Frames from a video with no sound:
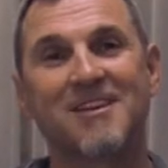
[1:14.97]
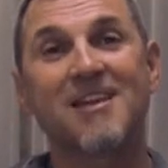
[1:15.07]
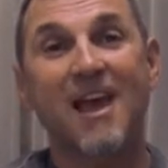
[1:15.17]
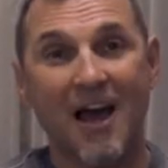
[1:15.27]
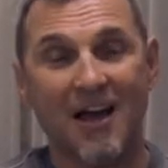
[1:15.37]

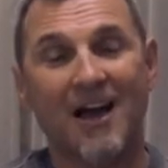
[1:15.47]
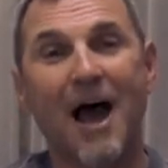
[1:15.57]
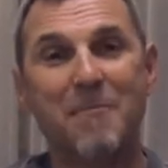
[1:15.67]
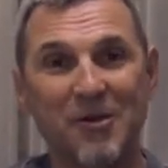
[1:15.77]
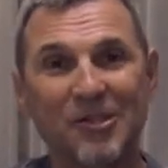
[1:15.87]
Yeah,
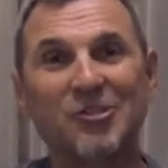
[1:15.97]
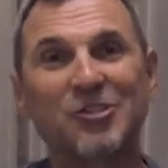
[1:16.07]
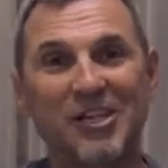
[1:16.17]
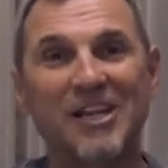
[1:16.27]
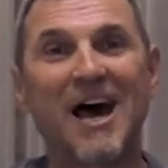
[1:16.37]
I'm
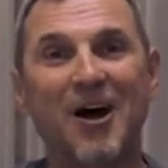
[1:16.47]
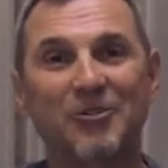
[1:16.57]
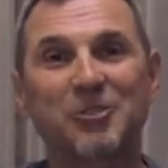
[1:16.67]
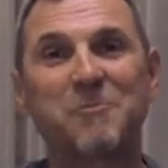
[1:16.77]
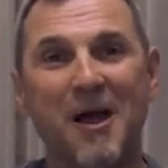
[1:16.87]
interested in how
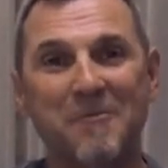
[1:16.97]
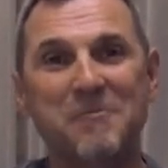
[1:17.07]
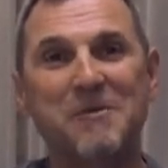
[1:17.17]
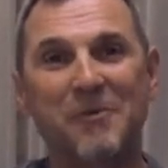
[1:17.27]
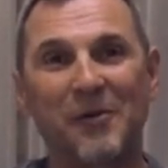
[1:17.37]
smart
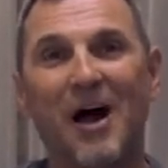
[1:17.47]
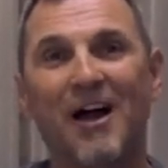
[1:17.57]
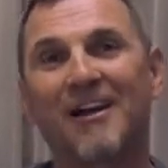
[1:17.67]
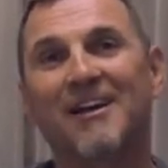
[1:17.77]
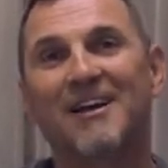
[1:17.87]
people
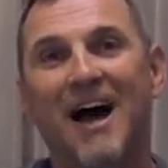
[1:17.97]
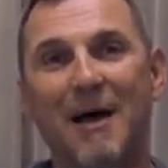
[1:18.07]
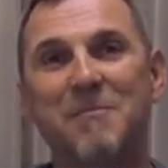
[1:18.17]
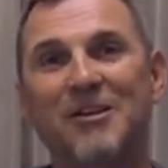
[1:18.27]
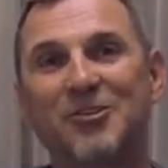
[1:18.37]
are.
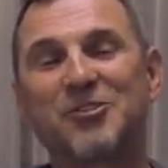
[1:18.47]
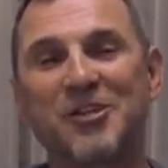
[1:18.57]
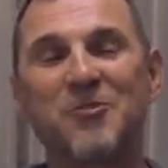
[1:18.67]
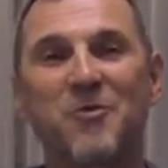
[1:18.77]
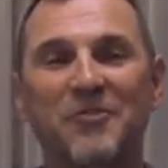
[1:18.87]
I'm
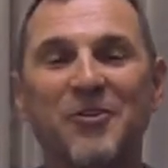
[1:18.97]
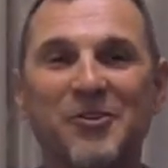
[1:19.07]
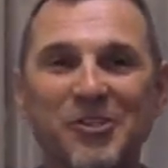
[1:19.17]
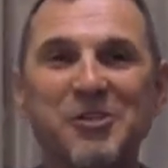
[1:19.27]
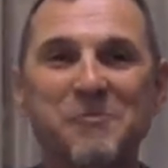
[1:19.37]
interested in what
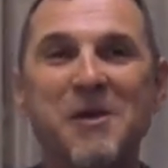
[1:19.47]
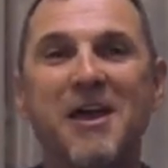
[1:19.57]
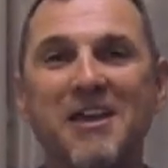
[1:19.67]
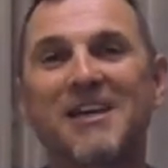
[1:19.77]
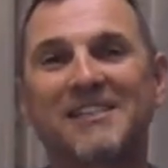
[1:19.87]
their
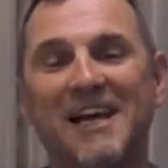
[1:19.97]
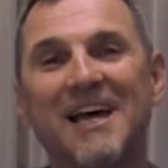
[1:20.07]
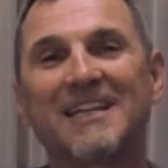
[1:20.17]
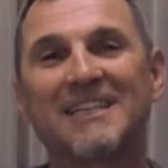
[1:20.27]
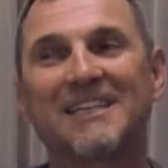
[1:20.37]
GPA is. I
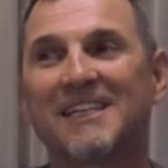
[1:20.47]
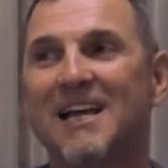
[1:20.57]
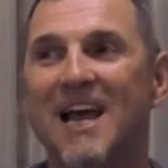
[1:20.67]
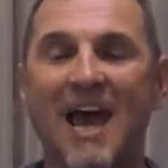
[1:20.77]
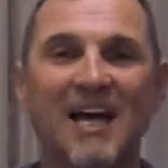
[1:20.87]
like to
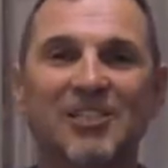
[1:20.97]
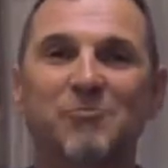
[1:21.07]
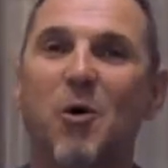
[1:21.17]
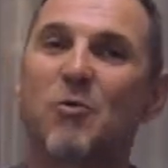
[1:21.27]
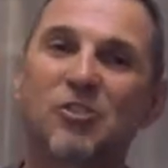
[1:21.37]
ask,
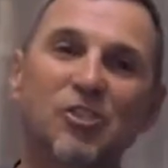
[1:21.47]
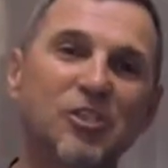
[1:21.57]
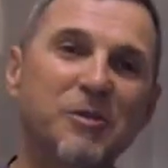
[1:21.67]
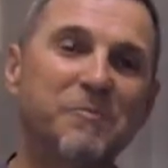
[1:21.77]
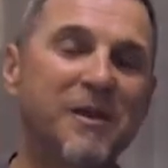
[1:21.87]
what was your
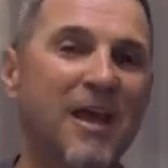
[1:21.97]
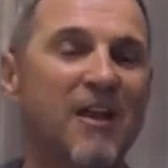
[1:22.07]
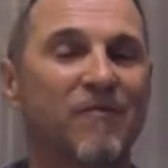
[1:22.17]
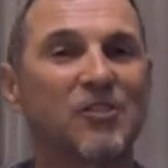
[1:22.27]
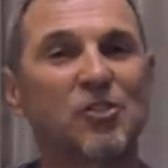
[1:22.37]
GPA?
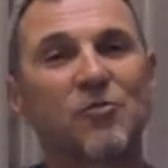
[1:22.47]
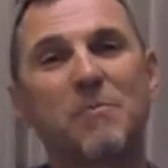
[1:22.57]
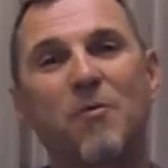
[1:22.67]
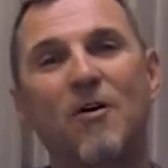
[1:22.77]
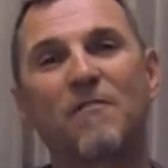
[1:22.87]
And if it's
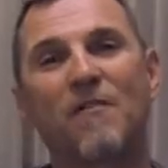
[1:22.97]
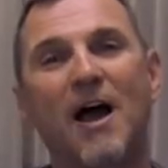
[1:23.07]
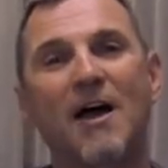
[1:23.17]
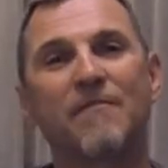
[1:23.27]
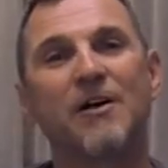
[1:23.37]

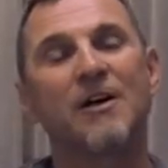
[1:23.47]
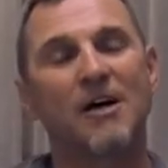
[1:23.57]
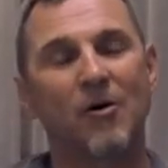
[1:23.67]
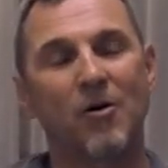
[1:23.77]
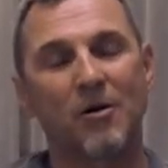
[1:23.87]
3.5
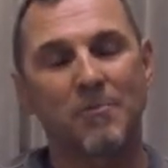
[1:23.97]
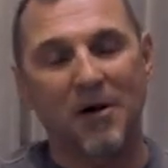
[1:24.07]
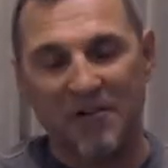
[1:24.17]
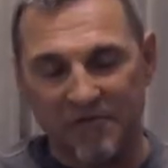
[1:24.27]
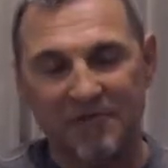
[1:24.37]
or
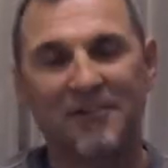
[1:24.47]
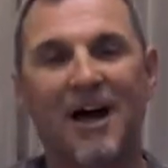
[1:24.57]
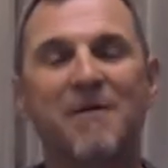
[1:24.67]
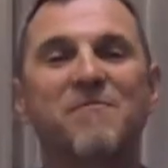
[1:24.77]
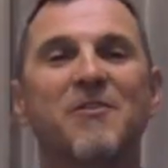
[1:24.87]
above,
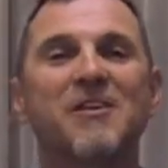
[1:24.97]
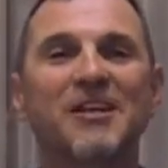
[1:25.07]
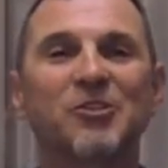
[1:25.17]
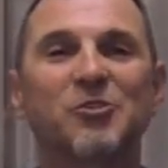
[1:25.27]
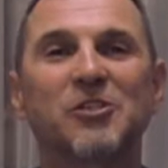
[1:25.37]
I'm very
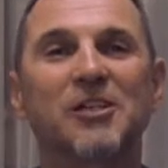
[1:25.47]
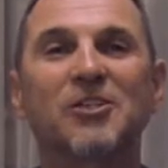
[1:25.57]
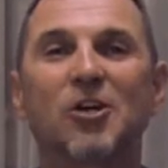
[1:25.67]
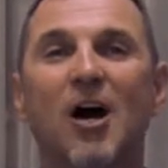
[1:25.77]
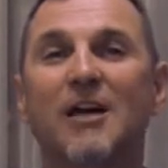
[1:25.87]
interested
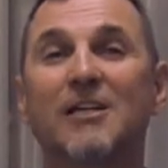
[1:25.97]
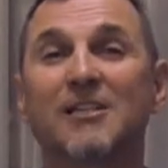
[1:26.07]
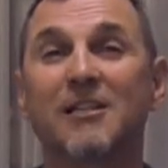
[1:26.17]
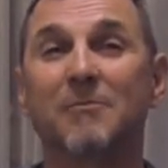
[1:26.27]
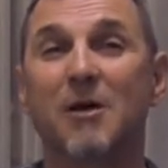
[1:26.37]
in talking
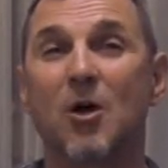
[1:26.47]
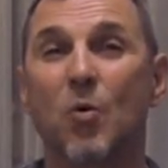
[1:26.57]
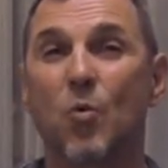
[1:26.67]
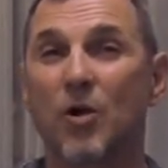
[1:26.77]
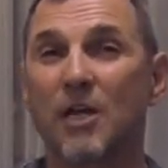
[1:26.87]
to them.
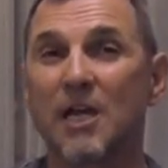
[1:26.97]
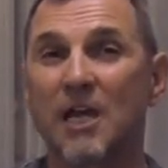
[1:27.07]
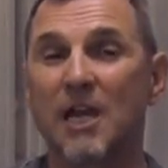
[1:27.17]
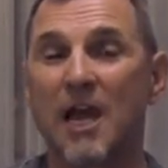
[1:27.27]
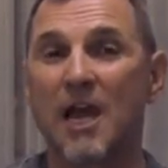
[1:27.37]
Working
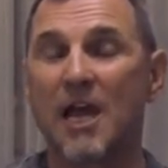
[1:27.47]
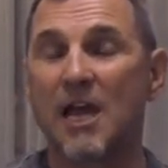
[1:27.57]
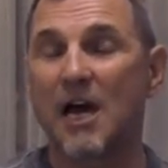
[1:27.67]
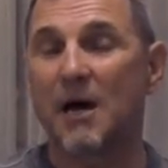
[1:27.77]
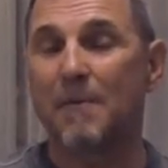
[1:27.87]
in
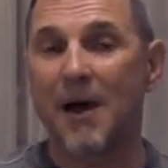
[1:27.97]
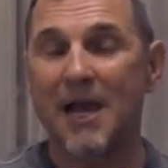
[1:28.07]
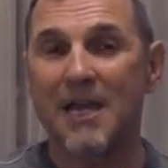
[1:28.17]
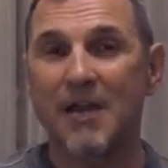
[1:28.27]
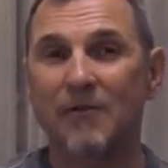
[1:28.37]
a
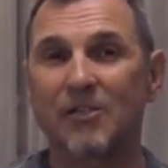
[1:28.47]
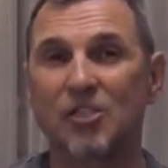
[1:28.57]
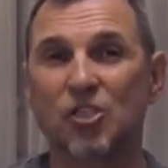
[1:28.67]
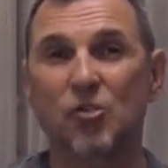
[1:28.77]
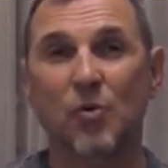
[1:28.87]
pioneering
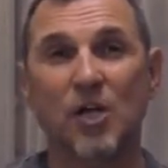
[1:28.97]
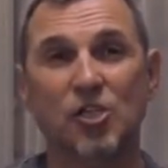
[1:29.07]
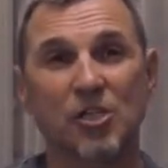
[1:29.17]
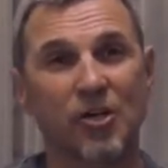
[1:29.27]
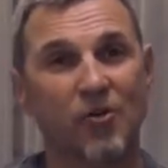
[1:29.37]

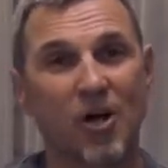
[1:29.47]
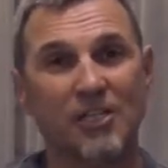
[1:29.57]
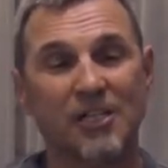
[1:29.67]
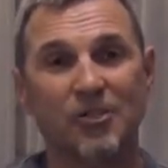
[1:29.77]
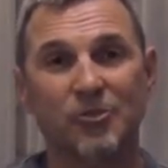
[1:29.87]
situation, a
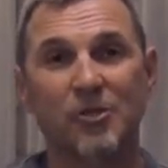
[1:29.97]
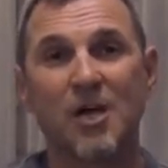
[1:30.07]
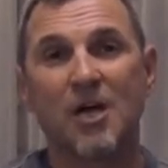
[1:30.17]
cross-cultural